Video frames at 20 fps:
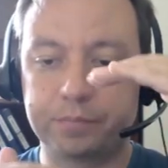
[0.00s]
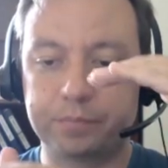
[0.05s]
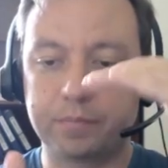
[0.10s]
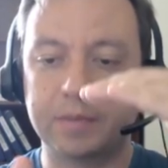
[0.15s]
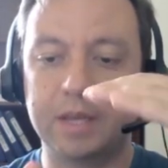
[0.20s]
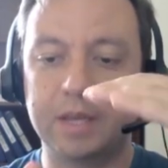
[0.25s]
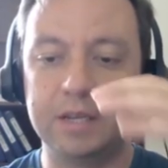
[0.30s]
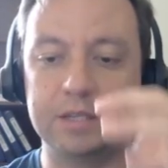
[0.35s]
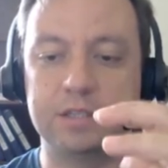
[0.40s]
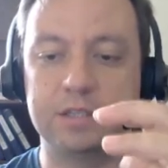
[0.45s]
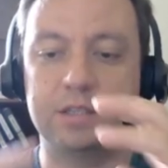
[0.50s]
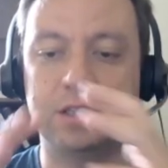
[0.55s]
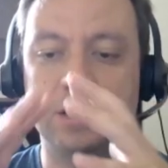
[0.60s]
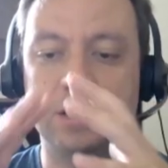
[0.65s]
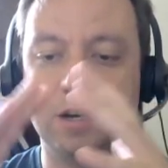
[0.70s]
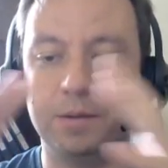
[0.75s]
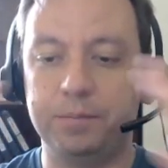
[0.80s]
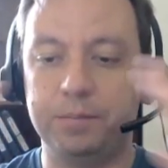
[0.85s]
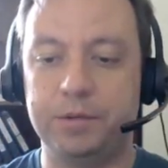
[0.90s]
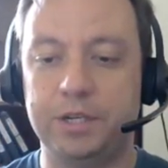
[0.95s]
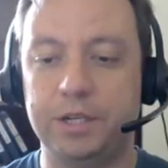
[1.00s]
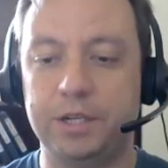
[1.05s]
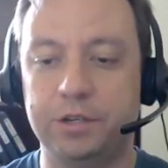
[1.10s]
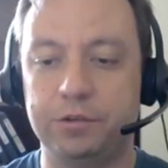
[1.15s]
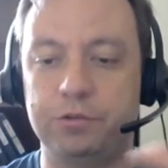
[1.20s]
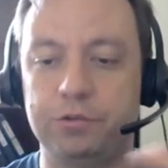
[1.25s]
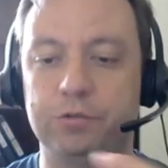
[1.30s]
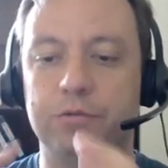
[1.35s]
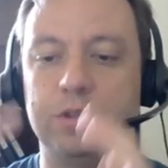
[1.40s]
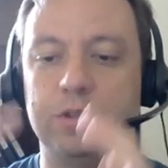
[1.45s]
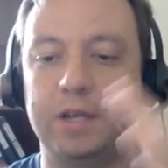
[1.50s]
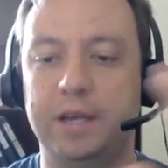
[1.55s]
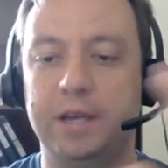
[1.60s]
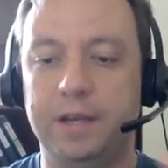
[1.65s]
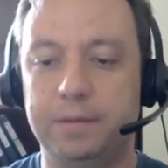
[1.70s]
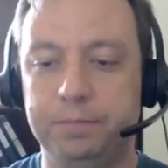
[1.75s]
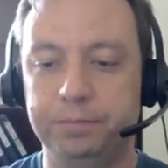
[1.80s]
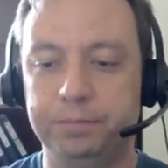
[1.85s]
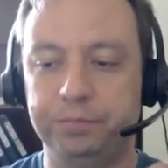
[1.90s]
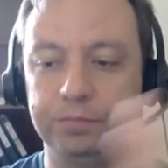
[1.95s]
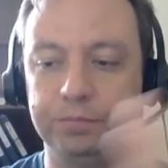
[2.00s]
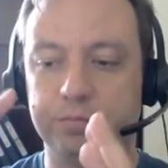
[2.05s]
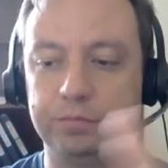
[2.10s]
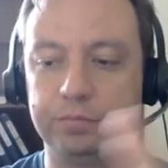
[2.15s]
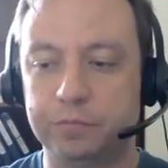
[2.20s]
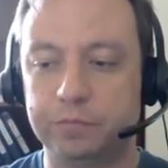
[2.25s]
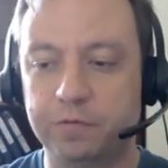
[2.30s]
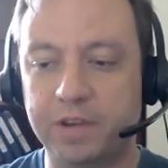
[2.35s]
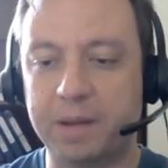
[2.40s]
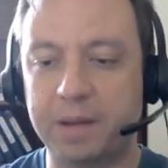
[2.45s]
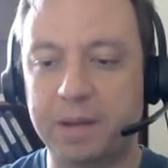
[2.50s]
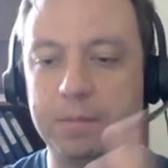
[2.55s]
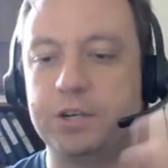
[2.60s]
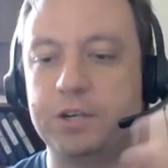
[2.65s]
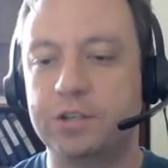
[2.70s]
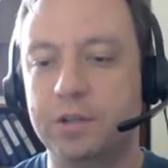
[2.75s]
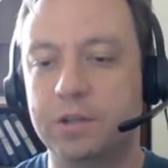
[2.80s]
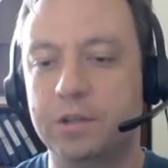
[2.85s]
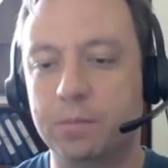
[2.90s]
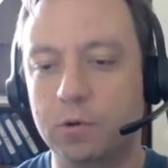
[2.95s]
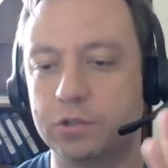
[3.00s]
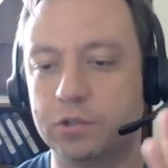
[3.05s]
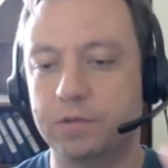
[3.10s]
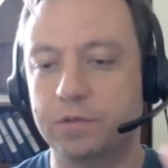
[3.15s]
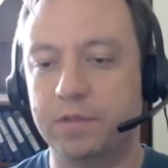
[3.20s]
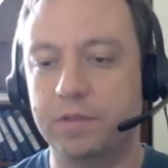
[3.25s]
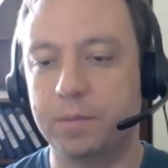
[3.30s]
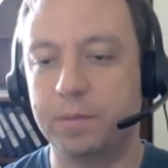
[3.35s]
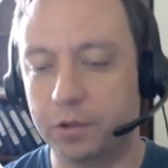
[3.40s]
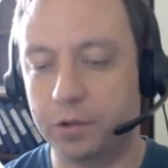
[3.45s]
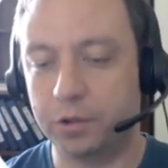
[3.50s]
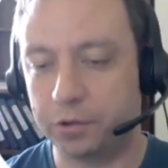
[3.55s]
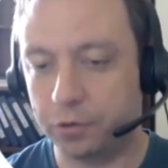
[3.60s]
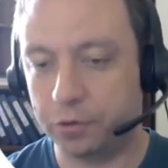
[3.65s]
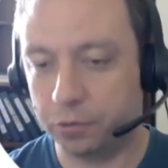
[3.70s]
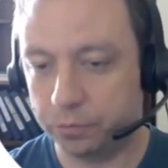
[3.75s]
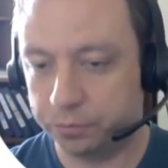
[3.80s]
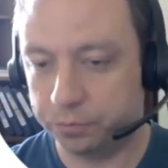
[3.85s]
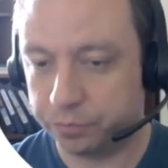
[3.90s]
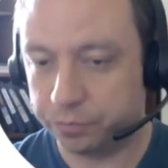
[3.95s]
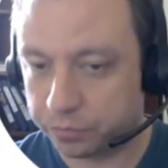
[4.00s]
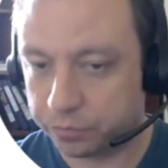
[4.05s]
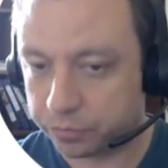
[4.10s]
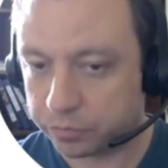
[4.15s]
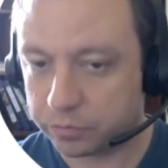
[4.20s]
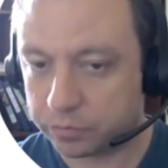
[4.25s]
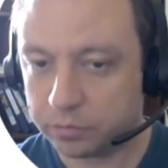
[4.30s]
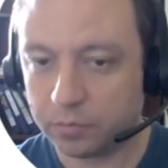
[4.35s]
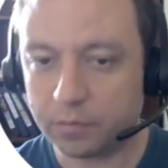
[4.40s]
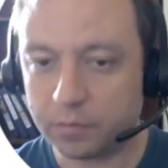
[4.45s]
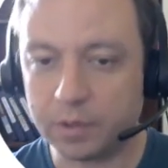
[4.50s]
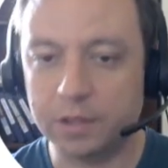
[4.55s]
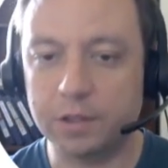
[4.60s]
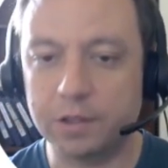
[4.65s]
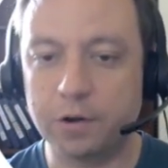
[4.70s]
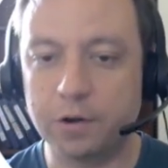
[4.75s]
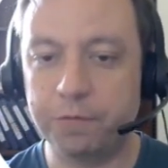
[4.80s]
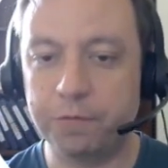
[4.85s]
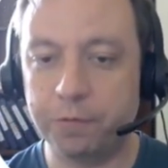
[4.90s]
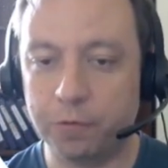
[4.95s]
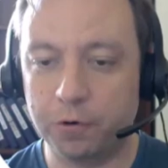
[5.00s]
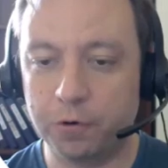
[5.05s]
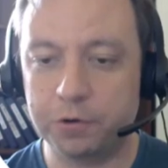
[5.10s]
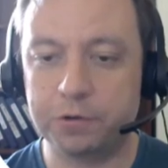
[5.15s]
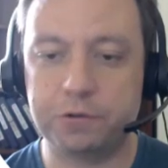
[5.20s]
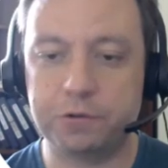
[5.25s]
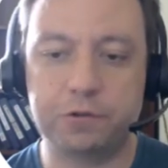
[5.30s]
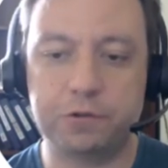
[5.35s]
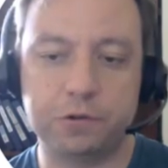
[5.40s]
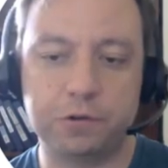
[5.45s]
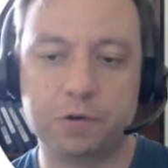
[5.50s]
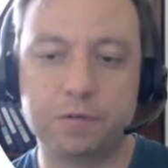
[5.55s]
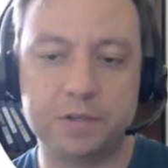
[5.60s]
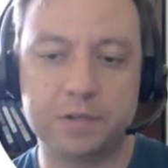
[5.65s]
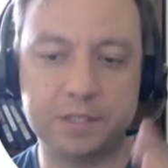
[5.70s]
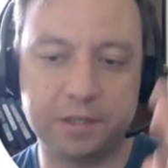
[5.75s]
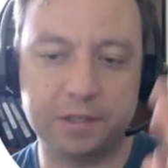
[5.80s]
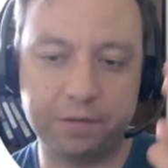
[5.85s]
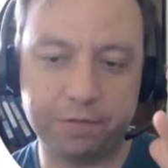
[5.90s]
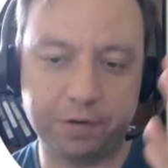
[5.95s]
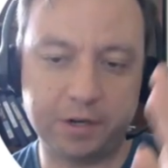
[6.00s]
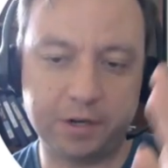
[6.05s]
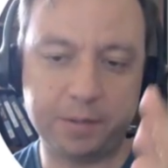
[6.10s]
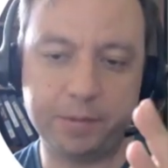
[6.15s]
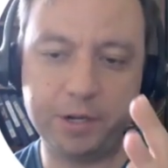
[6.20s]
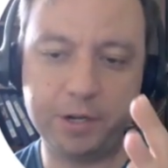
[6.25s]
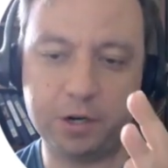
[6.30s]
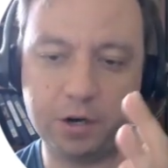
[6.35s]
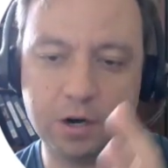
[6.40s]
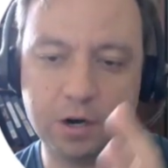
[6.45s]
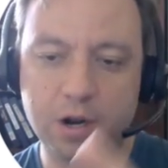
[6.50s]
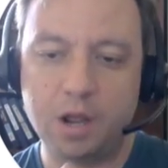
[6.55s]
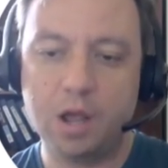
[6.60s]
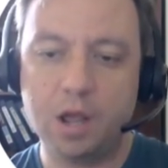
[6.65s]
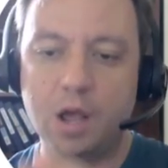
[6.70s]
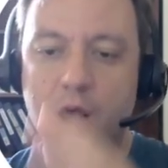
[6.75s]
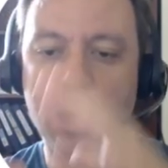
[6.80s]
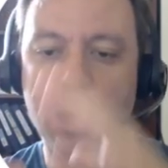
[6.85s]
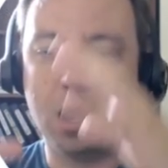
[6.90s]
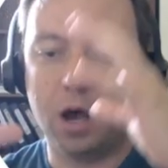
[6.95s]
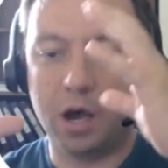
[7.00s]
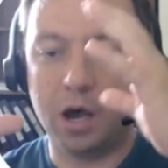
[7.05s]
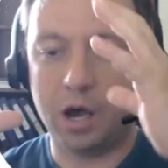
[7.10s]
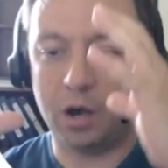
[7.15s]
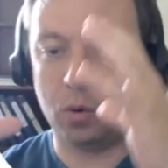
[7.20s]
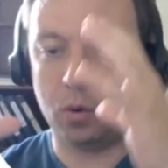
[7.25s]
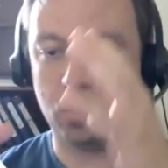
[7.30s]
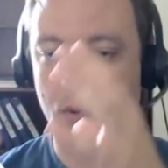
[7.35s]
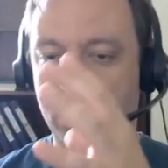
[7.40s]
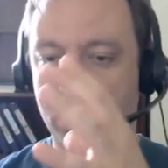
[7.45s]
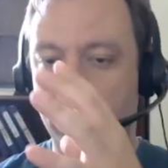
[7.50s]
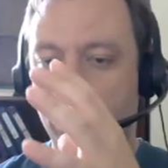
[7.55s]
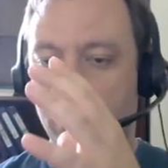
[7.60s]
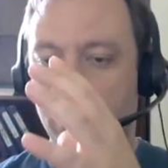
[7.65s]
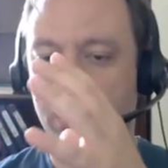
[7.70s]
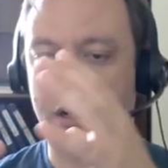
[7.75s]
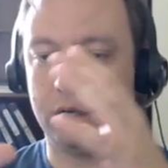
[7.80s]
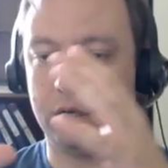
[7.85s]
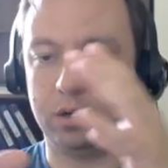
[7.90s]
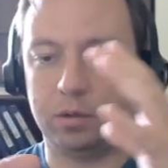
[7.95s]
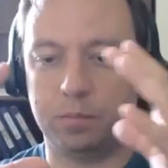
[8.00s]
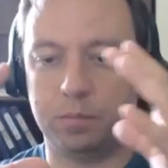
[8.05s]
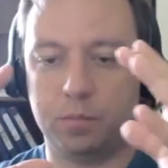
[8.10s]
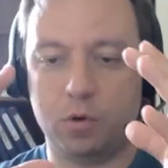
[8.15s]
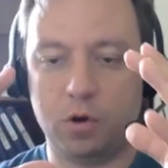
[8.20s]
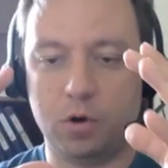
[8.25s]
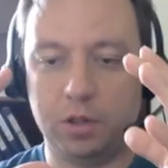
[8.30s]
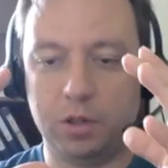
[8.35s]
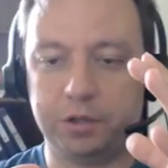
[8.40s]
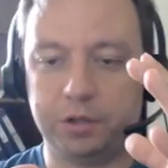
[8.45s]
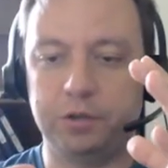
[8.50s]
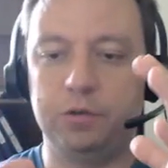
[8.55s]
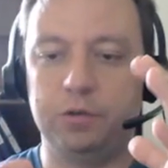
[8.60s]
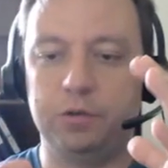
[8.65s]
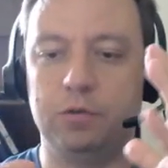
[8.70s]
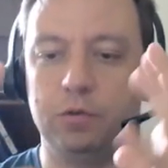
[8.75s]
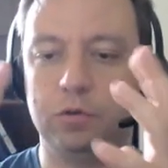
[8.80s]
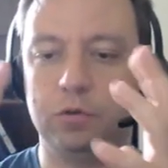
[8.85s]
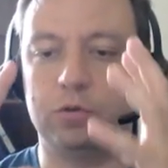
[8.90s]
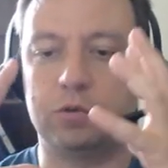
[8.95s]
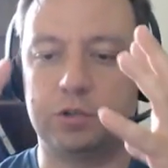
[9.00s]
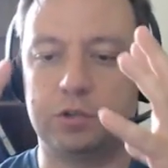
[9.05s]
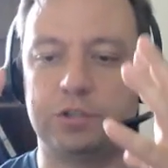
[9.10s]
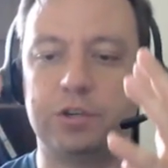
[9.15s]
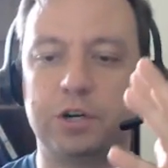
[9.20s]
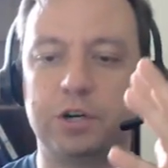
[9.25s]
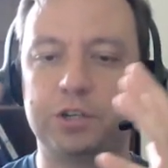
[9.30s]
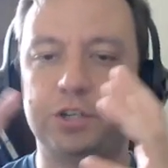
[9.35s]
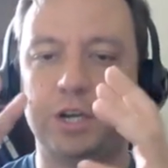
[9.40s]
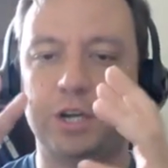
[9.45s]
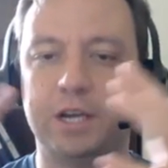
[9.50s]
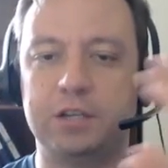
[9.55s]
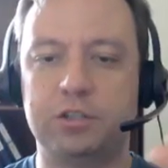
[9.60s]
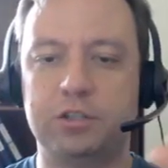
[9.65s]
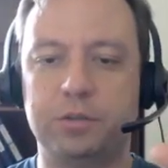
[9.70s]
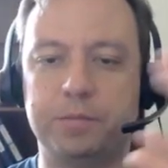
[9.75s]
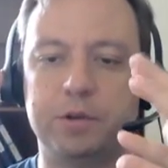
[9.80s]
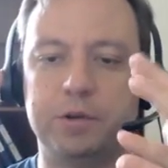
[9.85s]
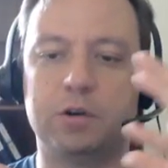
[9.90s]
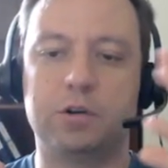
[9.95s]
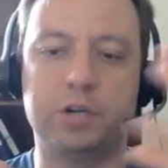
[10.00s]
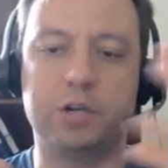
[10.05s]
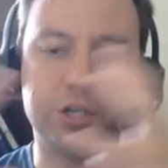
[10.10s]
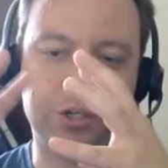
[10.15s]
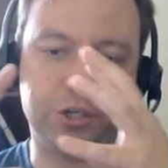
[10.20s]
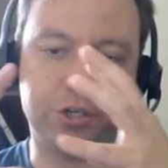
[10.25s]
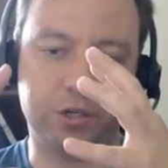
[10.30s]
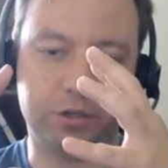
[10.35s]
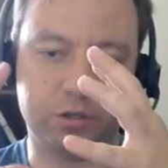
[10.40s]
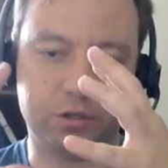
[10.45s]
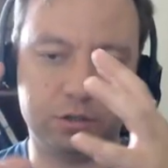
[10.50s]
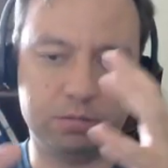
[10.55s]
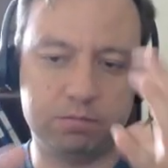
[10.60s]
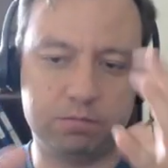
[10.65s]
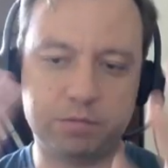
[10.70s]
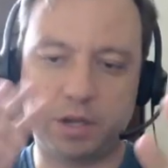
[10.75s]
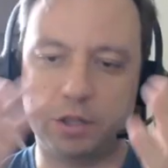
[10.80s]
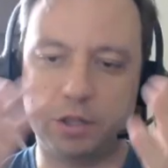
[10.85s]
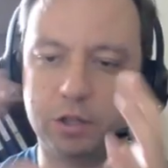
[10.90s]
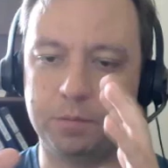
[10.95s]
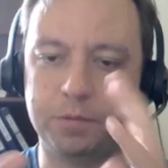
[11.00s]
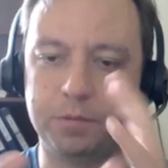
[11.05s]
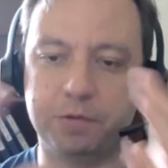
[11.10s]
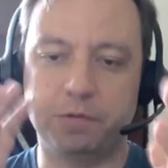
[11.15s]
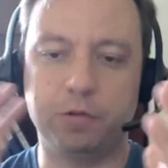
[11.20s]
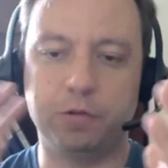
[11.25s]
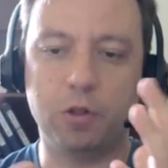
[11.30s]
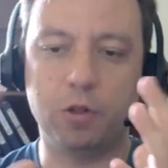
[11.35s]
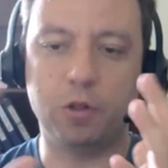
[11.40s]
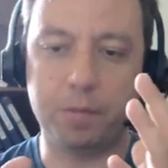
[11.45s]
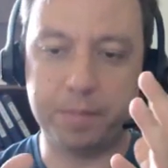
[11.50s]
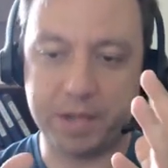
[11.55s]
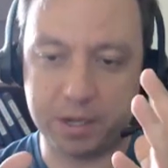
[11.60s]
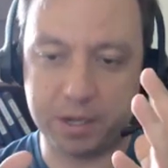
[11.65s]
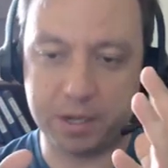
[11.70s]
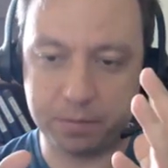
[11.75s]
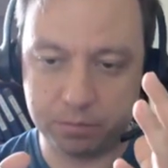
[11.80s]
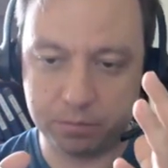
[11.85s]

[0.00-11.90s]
is dumped into the vibrational modes of the molecule. Therefore, to serve as an infrared emitter, our molecule or structure has to be rigid, cannot be floppy.